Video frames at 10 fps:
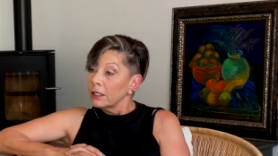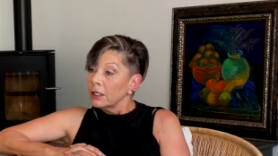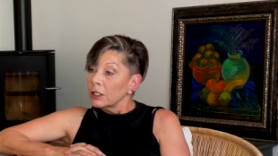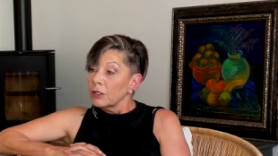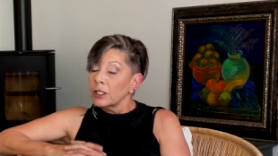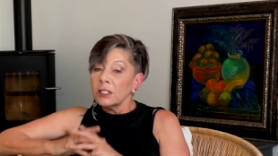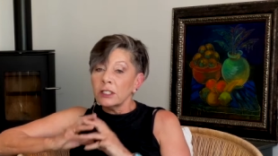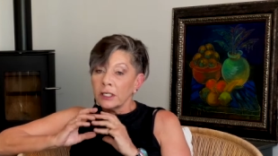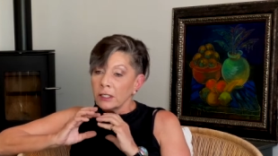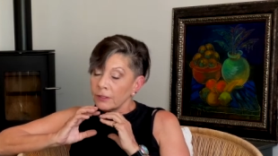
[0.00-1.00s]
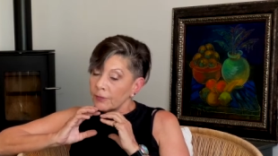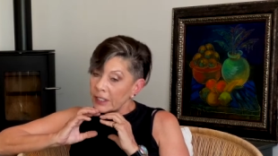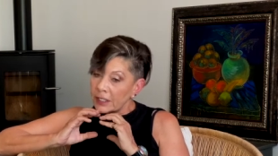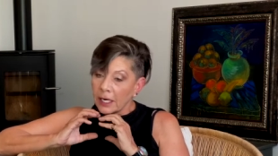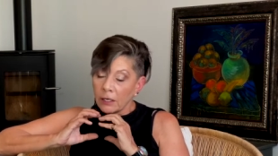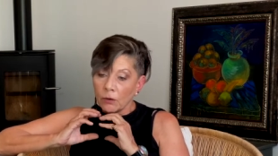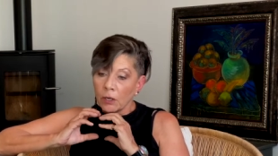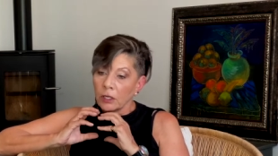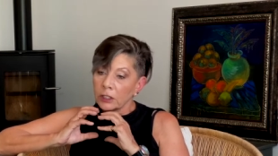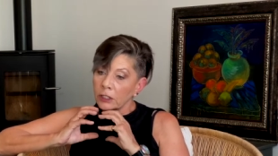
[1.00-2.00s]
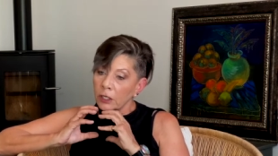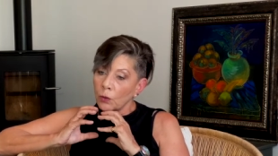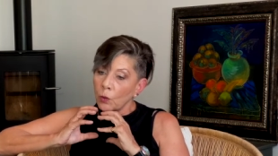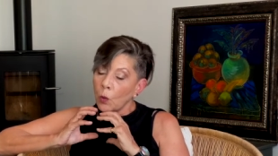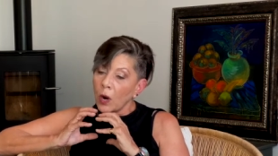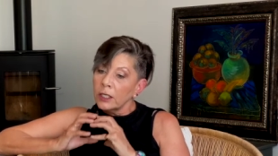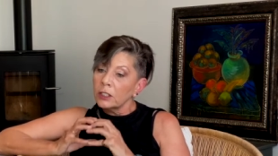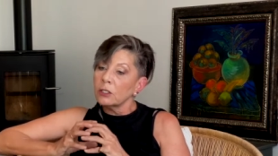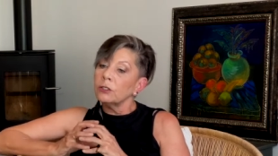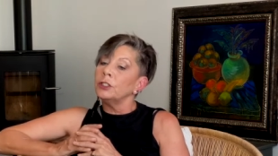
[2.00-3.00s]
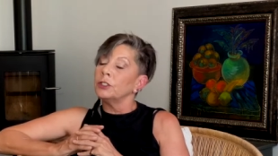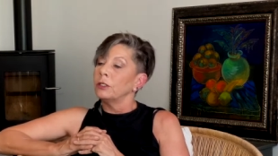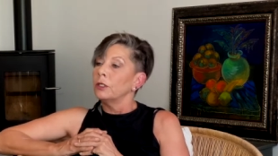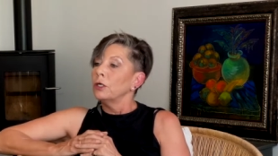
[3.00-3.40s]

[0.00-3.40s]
Mm-hmm. So this is, as I've been saying all along, there's only one solution.